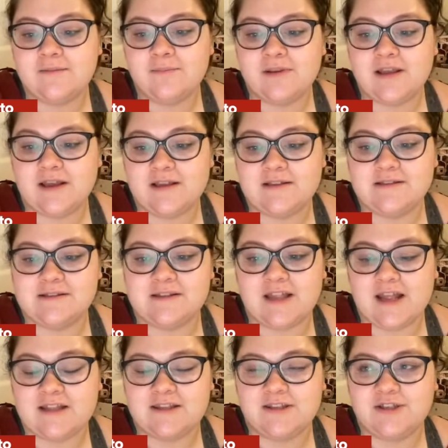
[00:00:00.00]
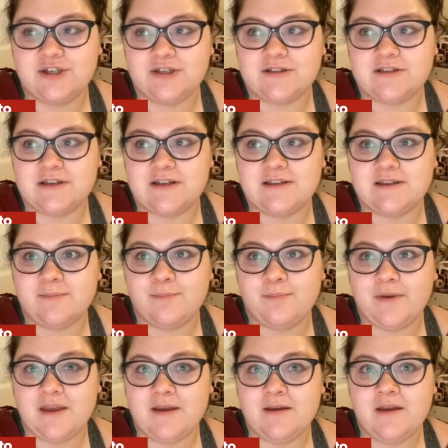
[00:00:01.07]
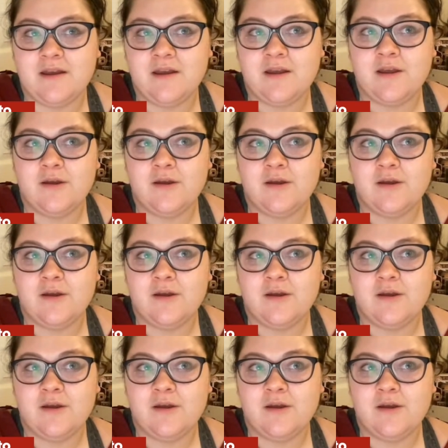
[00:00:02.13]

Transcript: because it's just it's a big